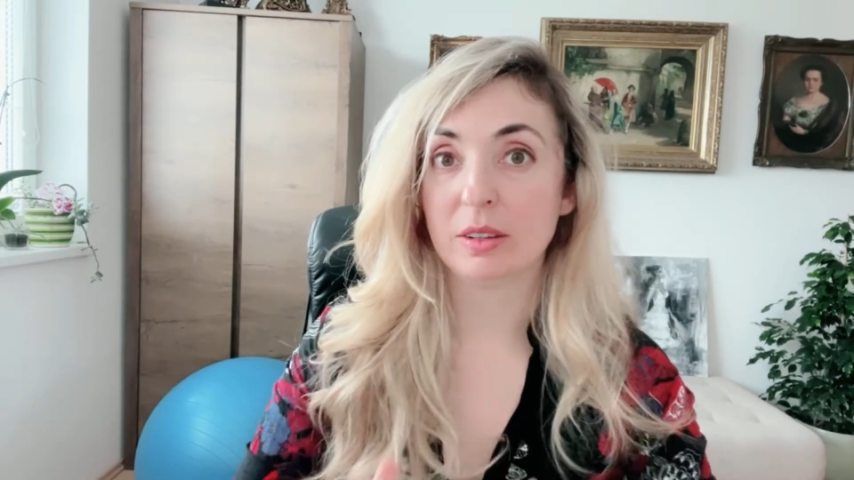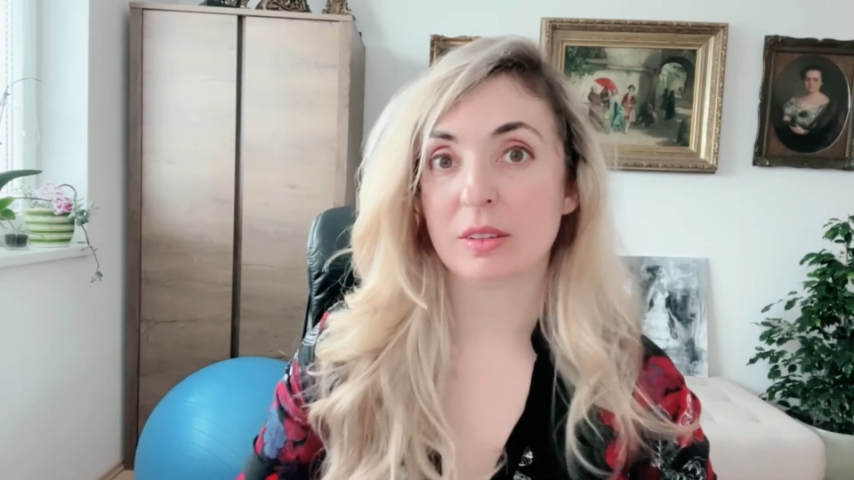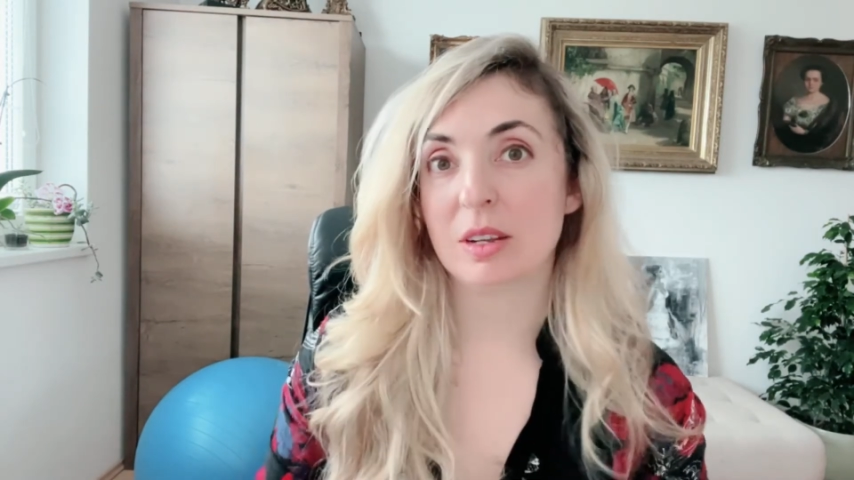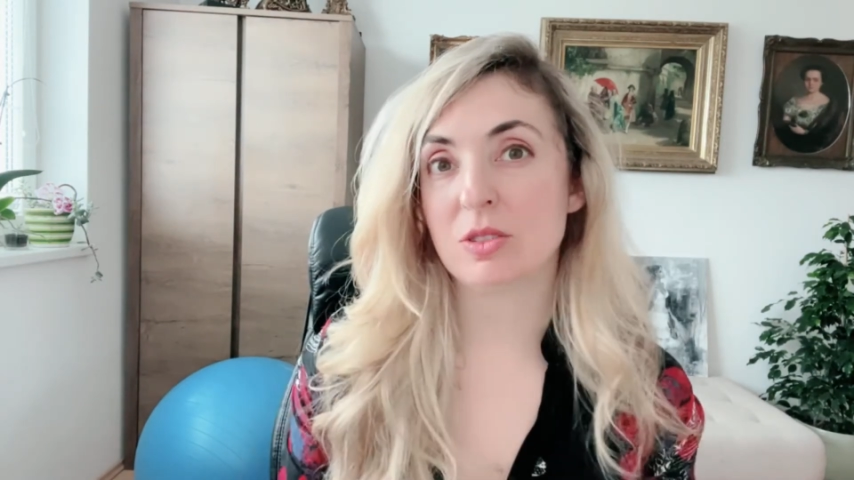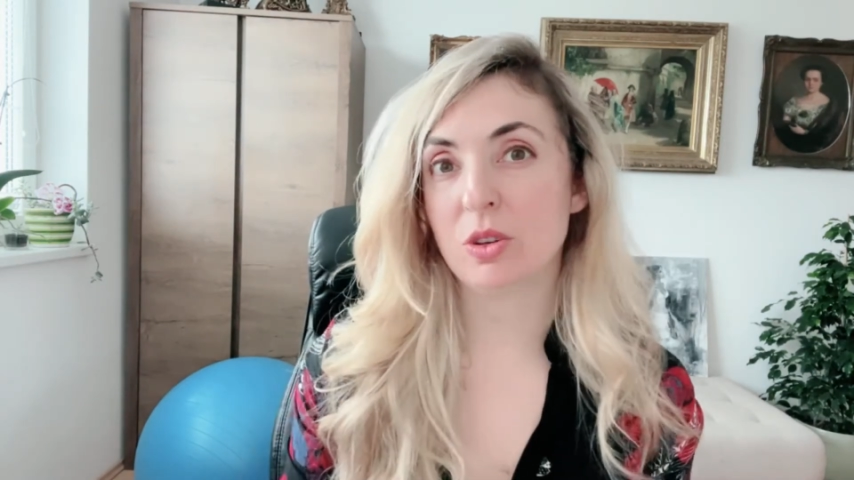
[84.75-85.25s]

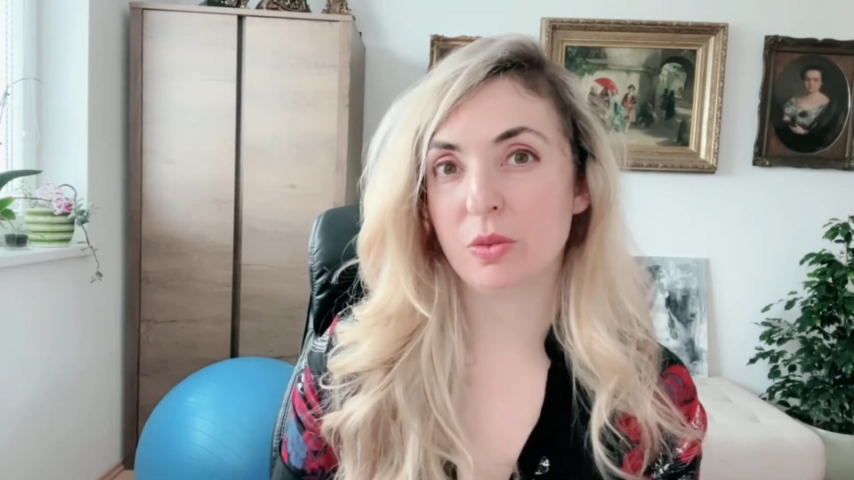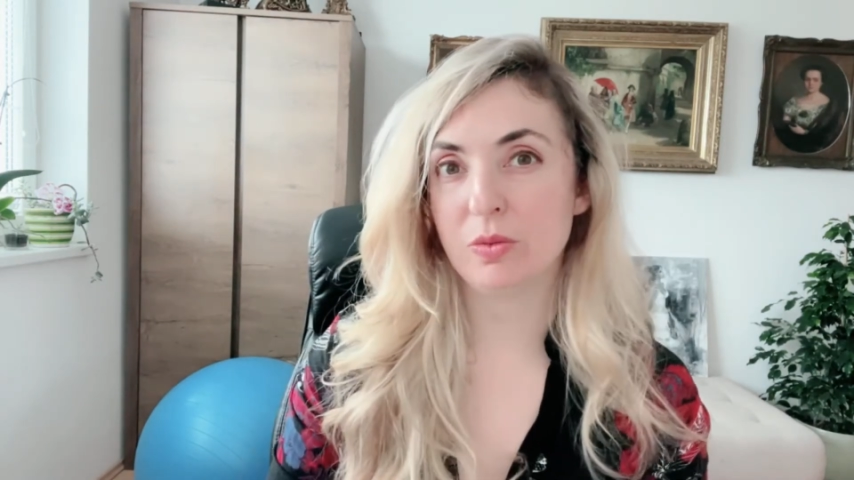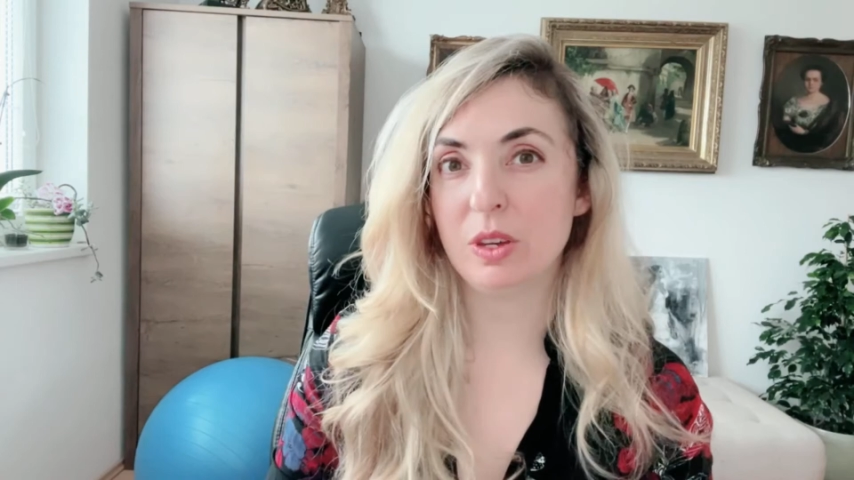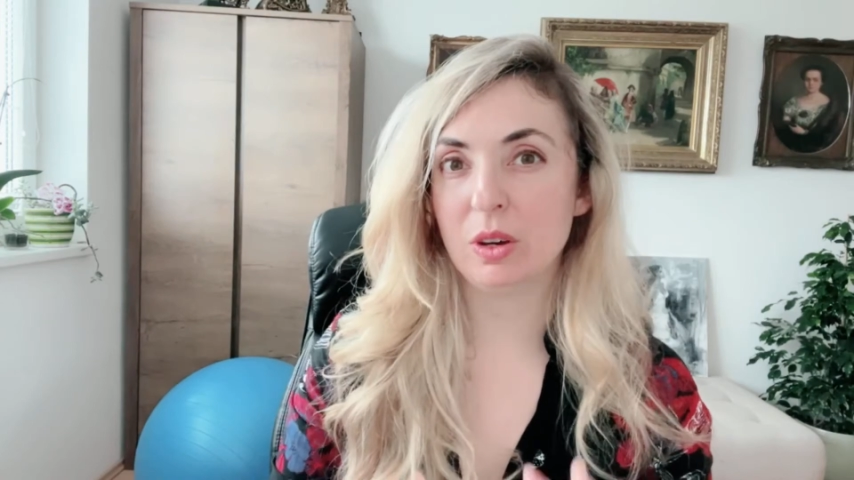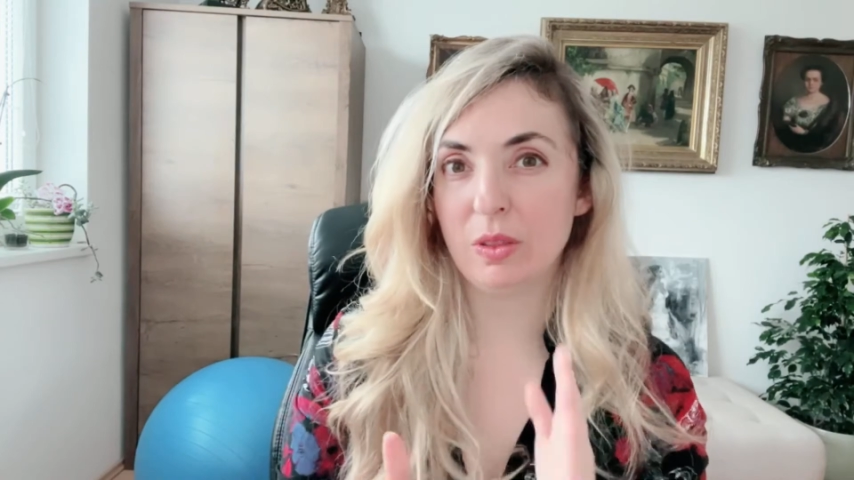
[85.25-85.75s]
because you'll
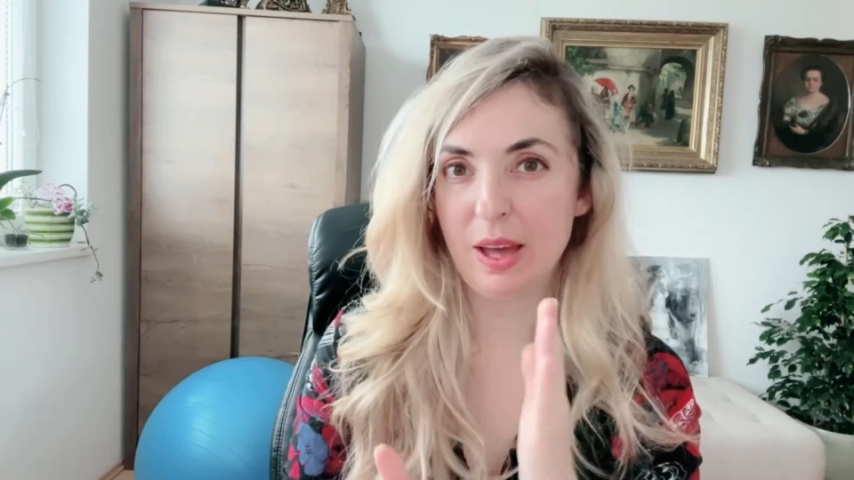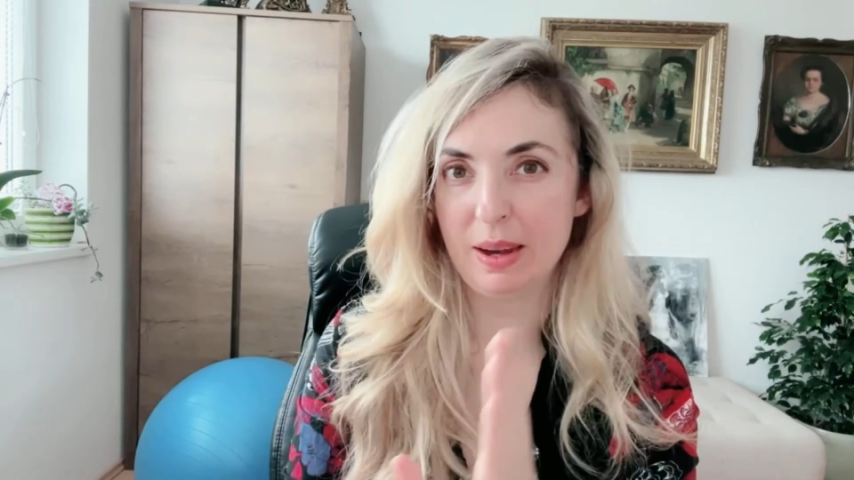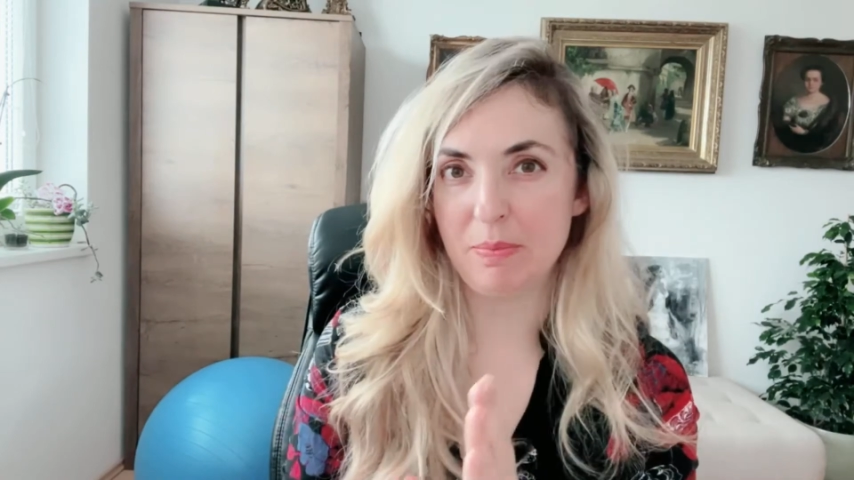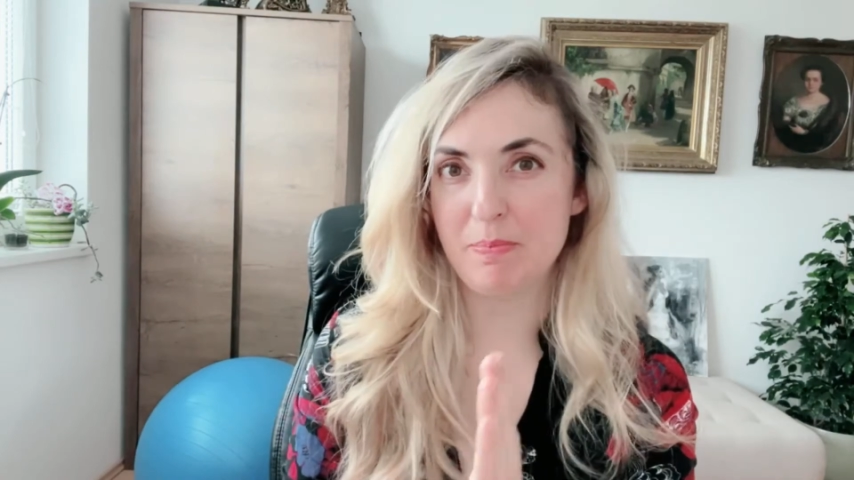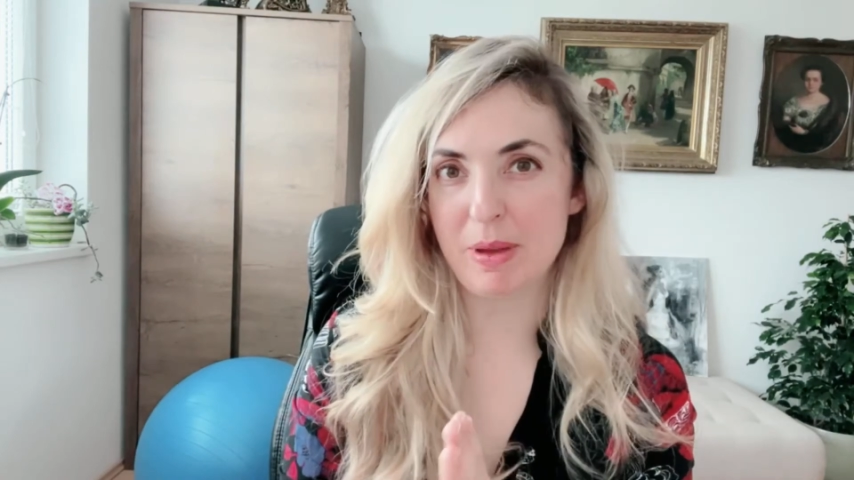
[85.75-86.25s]
feel that